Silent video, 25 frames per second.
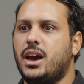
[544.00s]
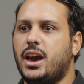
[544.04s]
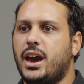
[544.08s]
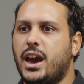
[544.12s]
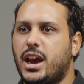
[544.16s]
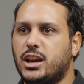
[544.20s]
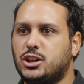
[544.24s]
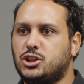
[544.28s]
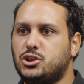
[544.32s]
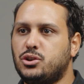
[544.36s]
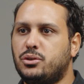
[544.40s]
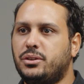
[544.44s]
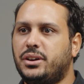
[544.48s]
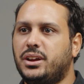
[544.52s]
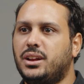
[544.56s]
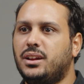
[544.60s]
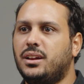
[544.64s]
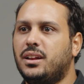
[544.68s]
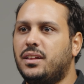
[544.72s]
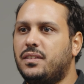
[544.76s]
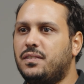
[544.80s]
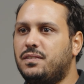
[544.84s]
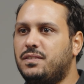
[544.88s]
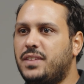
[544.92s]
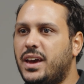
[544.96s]
assuring
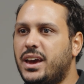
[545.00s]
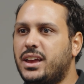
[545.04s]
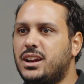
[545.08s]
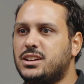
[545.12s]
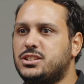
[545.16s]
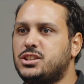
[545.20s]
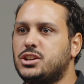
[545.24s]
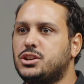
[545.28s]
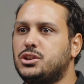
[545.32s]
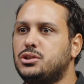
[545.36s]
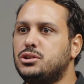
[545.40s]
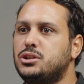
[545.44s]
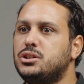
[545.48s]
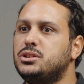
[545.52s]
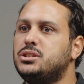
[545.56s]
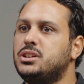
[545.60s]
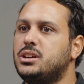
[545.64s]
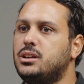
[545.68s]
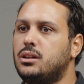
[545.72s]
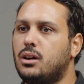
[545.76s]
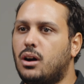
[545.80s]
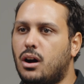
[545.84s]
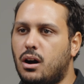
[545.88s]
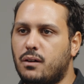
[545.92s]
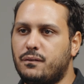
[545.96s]
data
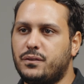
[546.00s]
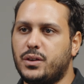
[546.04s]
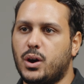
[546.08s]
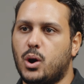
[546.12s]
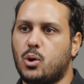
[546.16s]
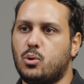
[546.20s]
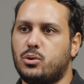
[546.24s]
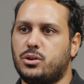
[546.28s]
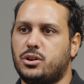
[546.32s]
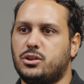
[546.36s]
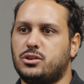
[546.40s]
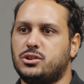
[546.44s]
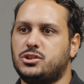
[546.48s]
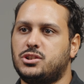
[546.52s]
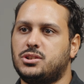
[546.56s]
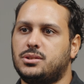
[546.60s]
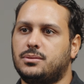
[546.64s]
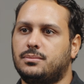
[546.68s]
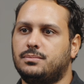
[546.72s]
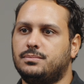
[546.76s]
security of the owners.